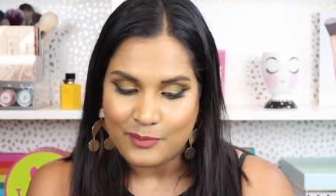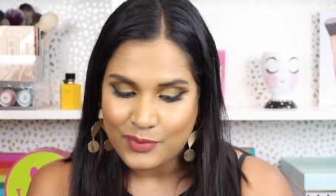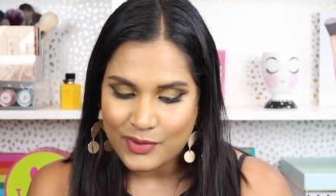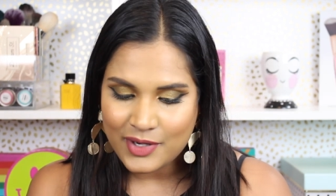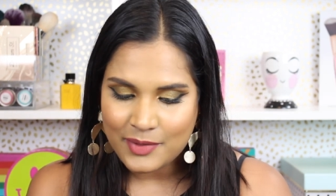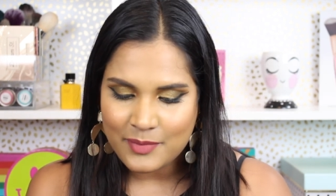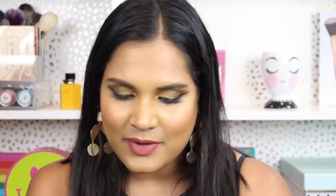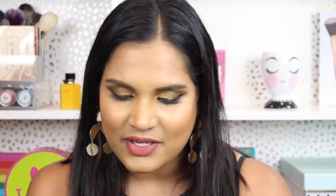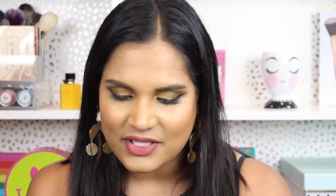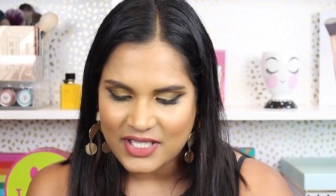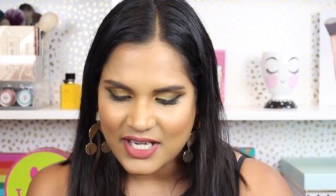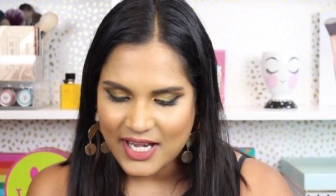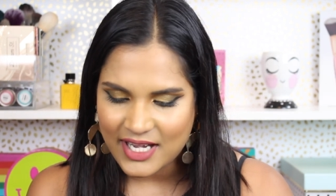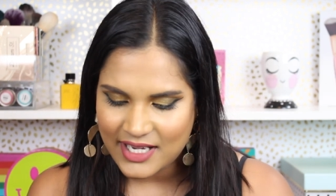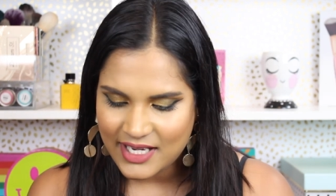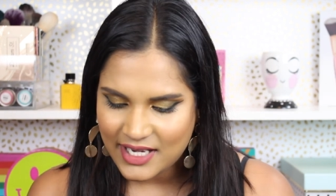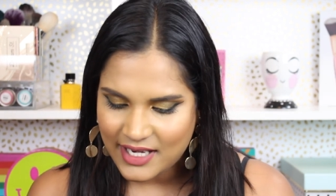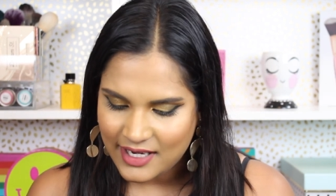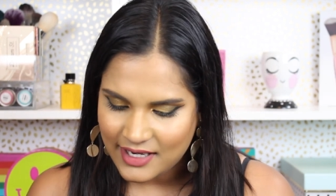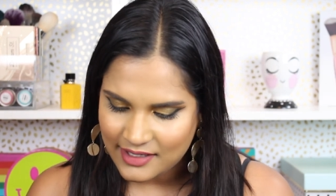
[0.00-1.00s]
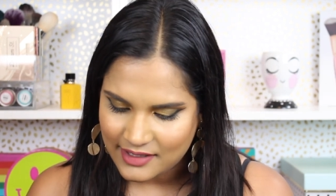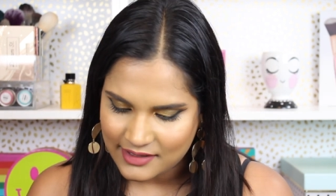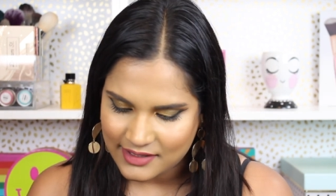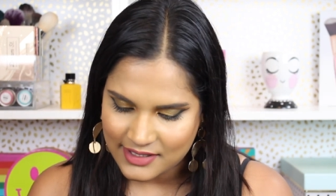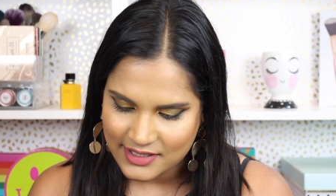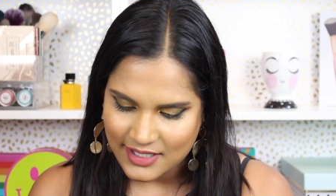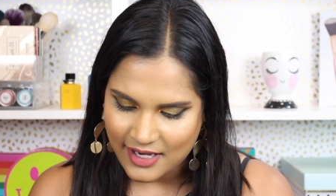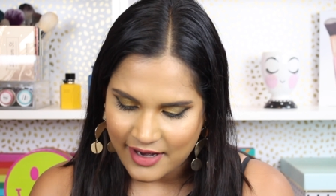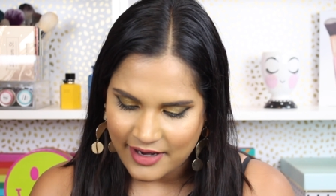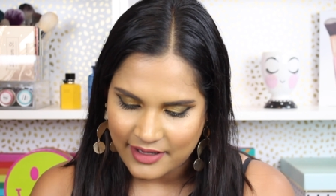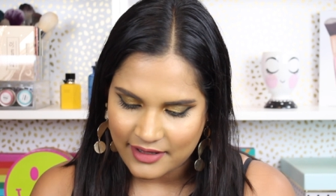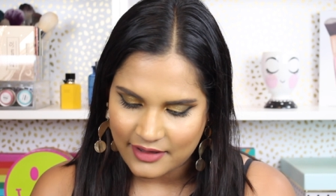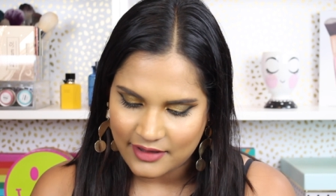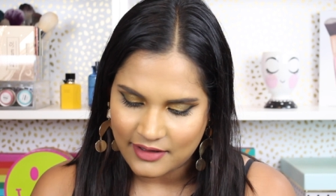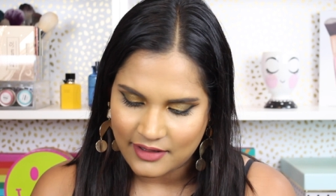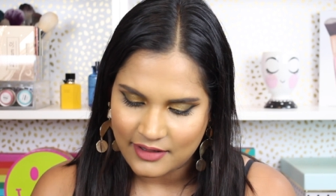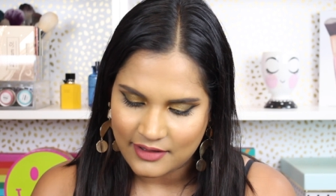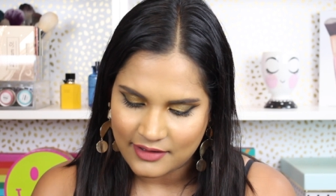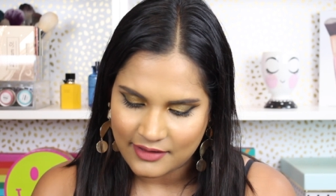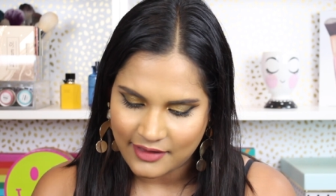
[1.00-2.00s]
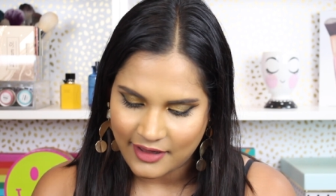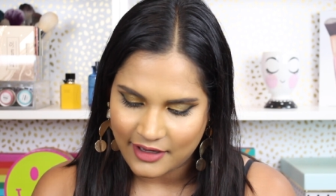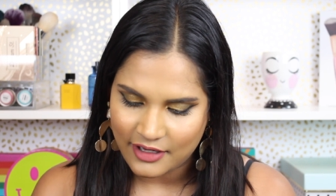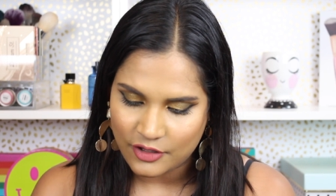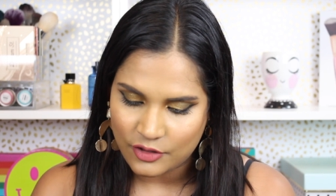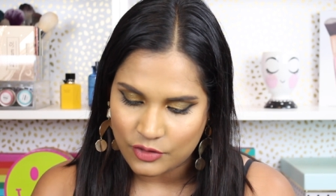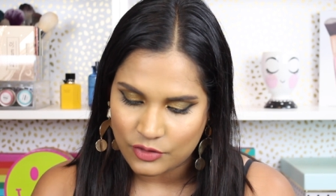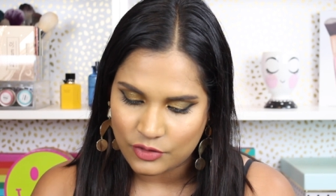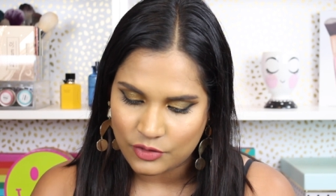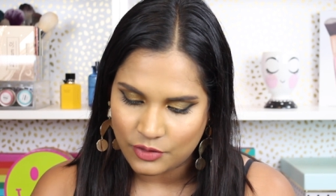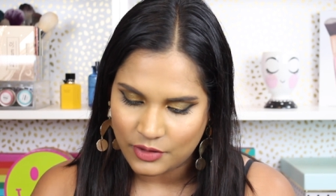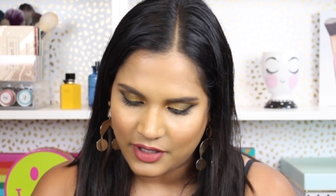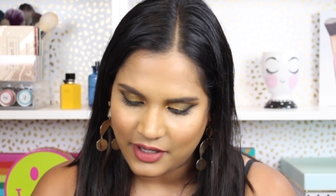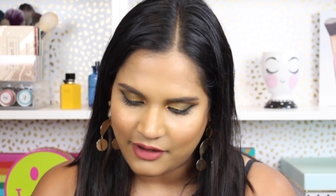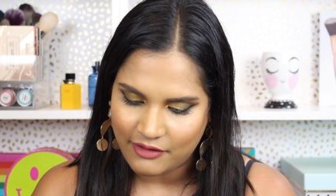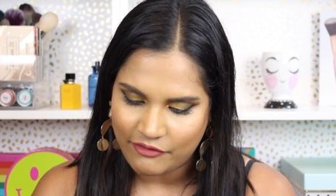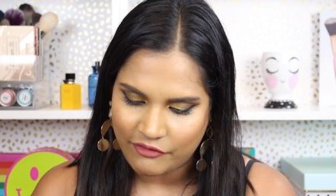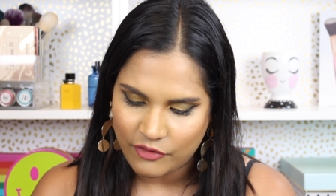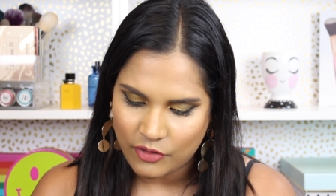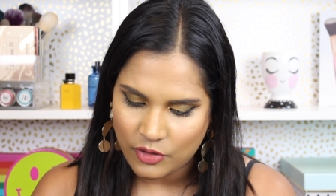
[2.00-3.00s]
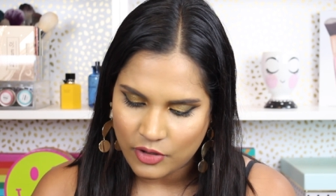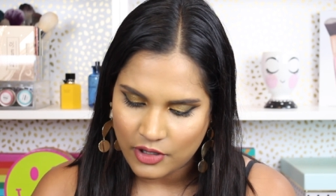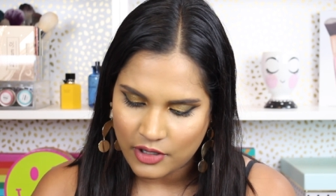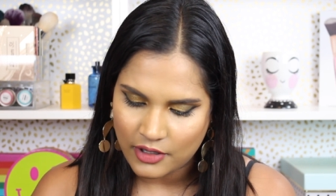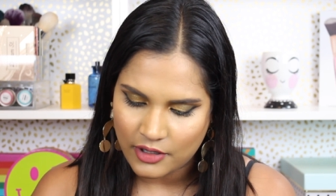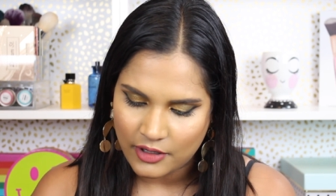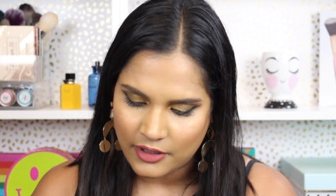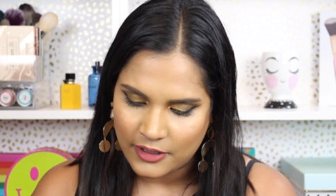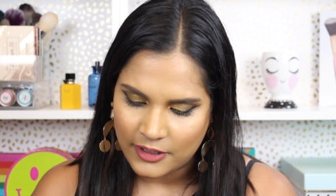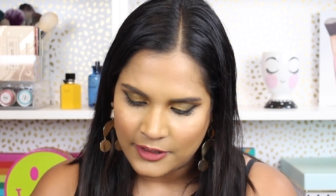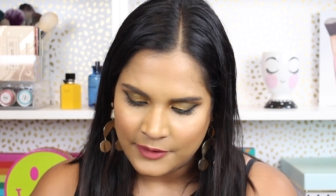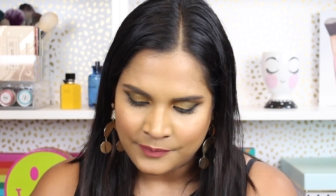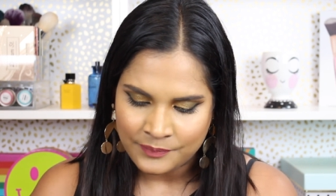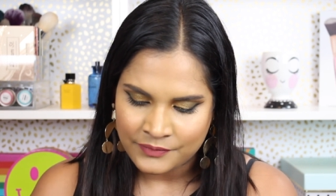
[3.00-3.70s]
pretty much any style that you're looking for.